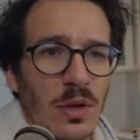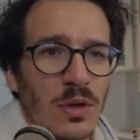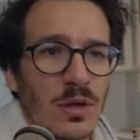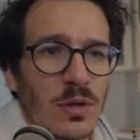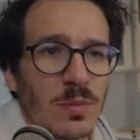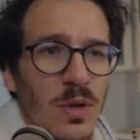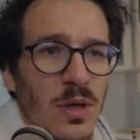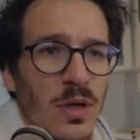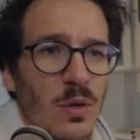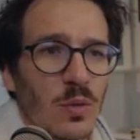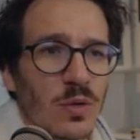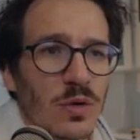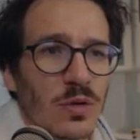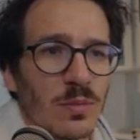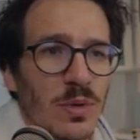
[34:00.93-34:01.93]
This plugin
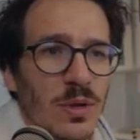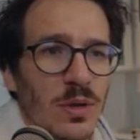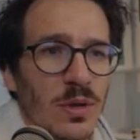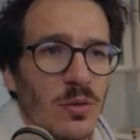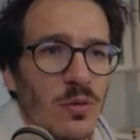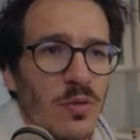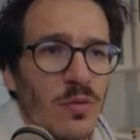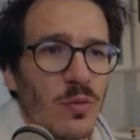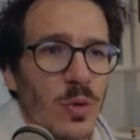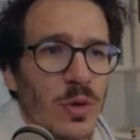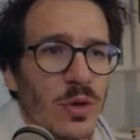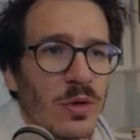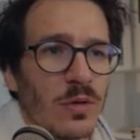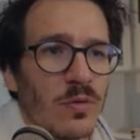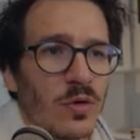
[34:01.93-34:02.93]
was completely
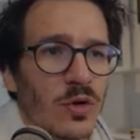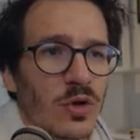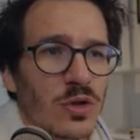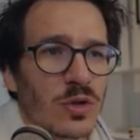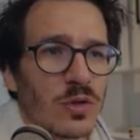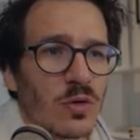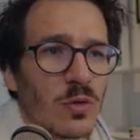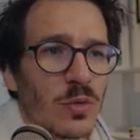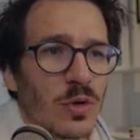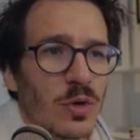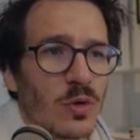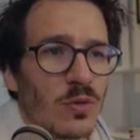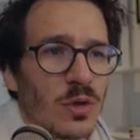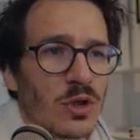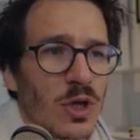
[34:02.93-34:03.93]
rewritten in version 0.3.